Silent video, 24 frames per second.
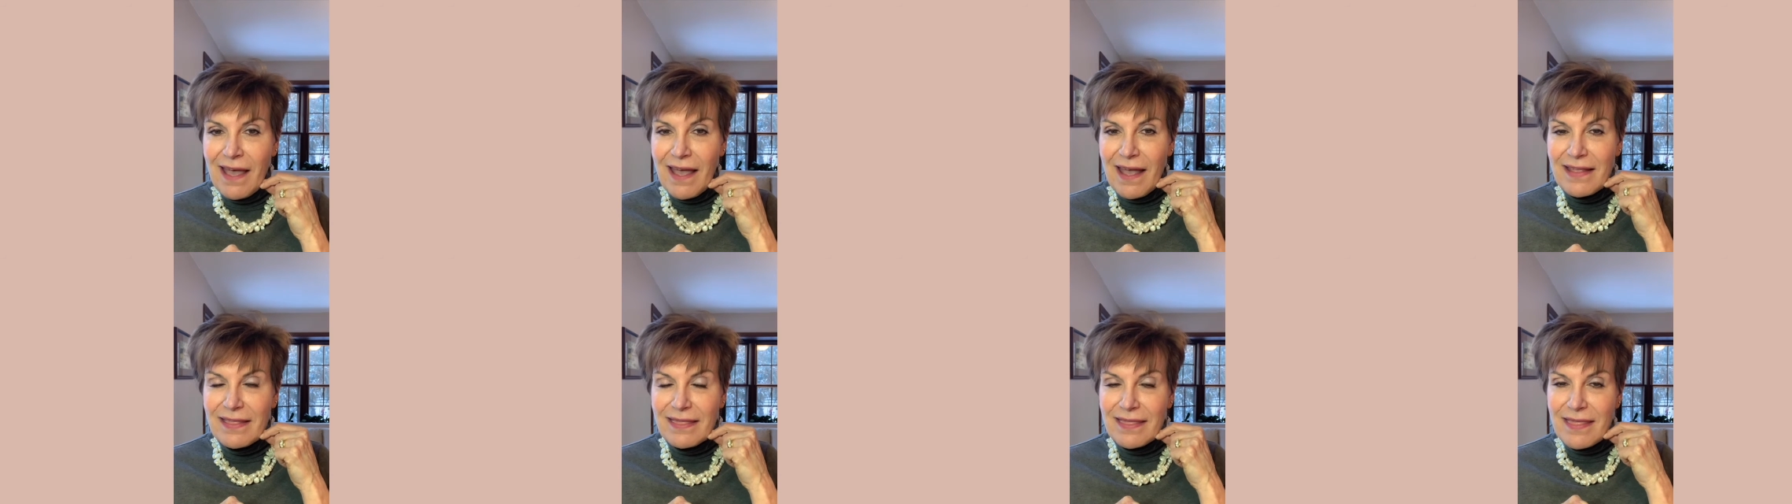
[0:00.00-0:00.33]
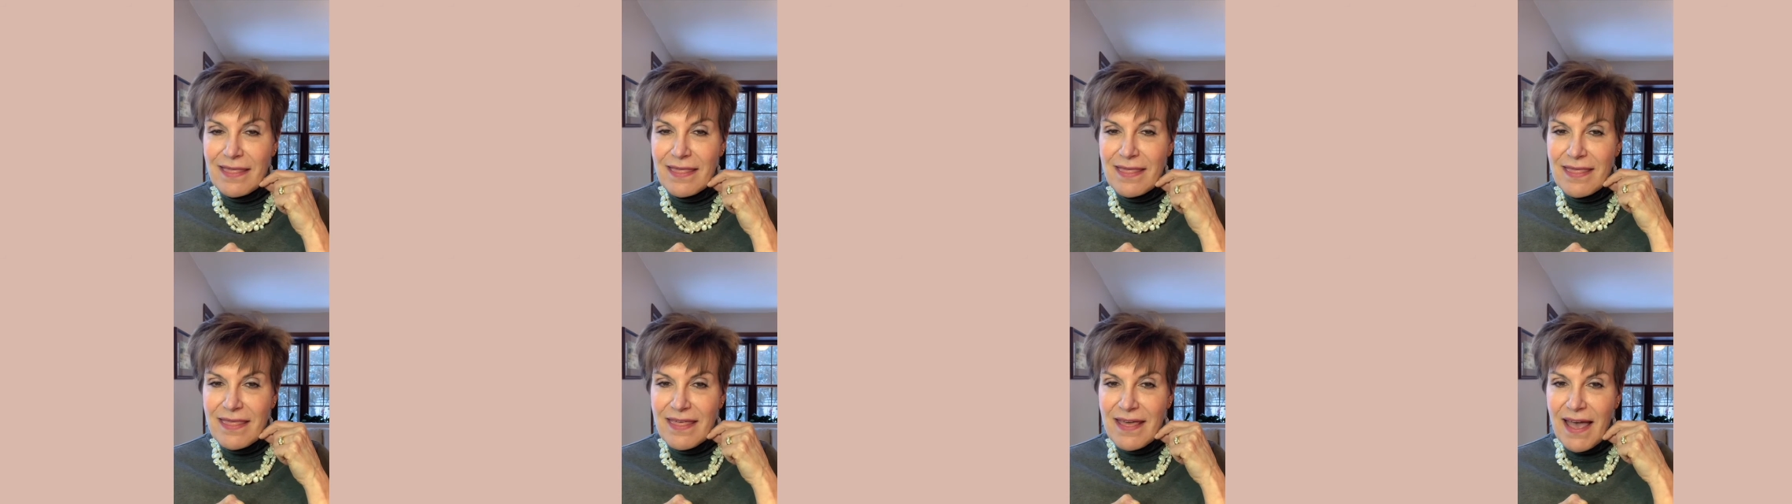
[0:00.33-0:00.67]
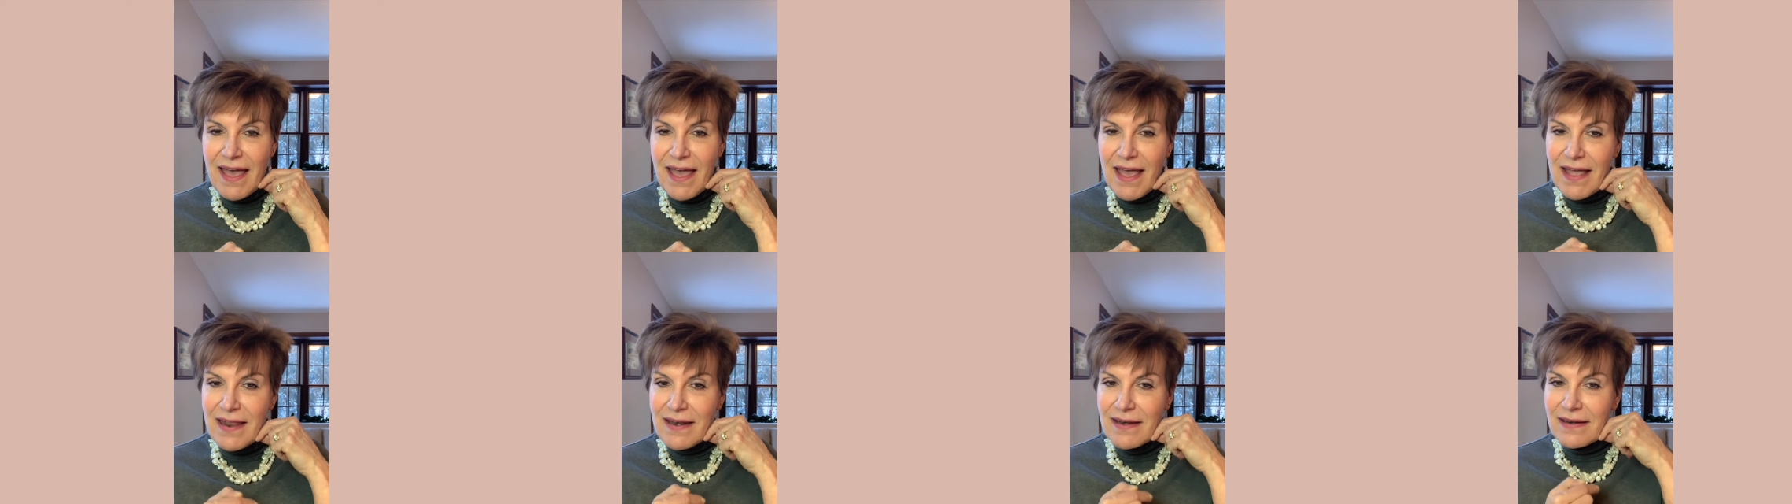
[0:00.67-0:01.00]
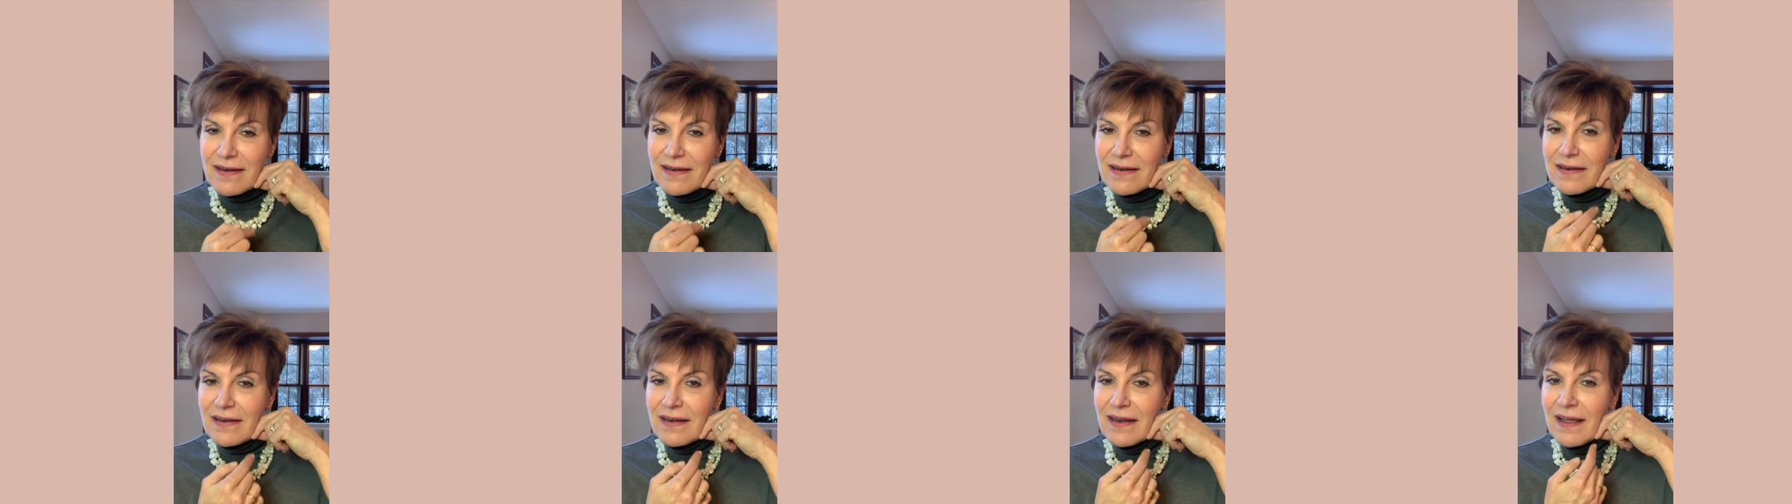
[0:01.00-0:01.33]
And
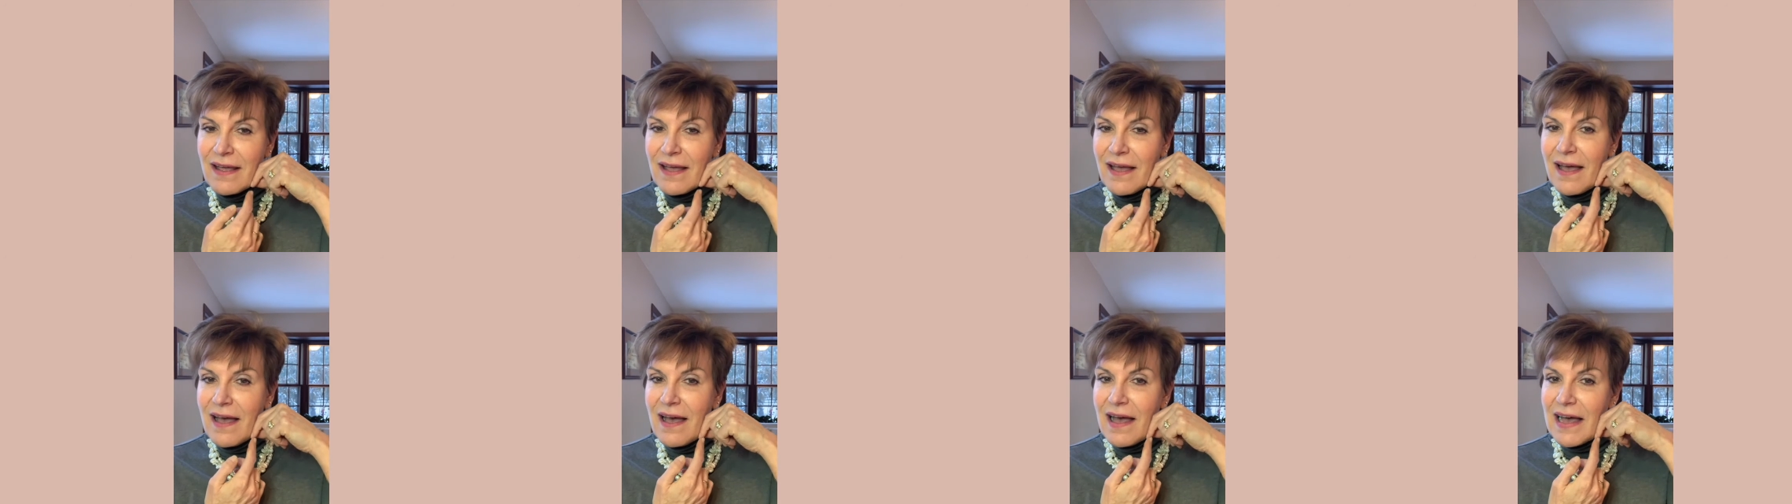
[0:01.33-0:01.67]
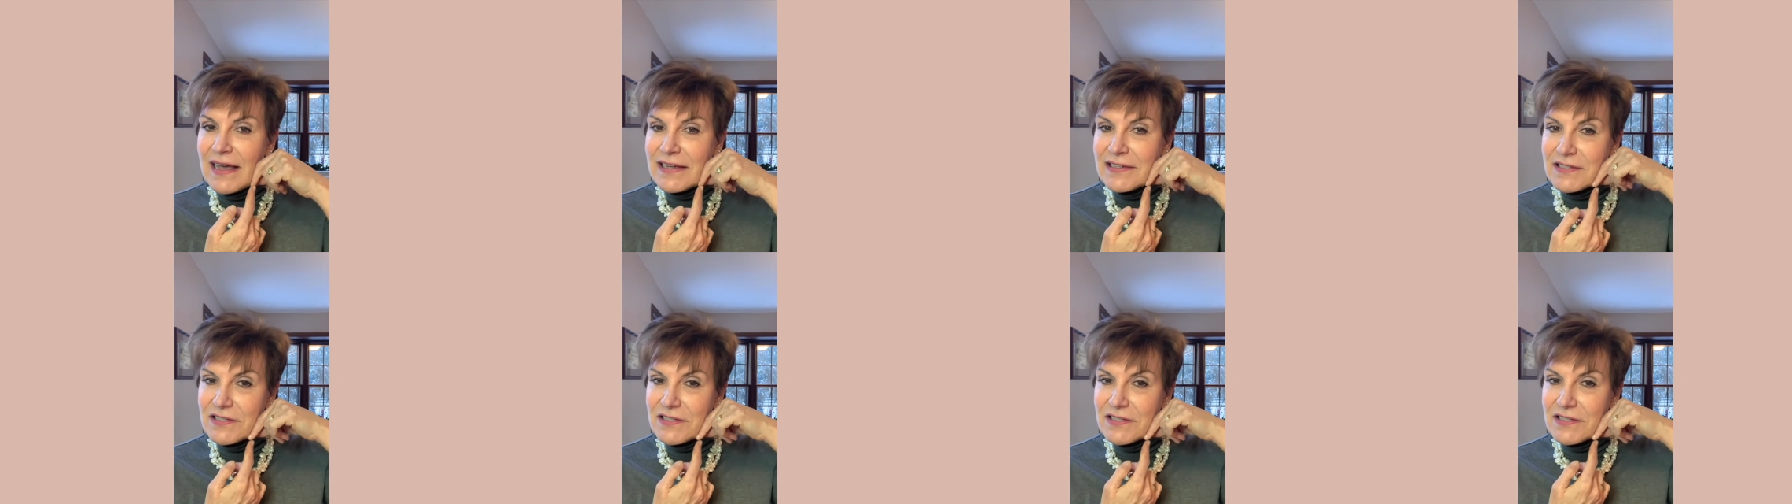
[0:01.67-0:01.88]
then I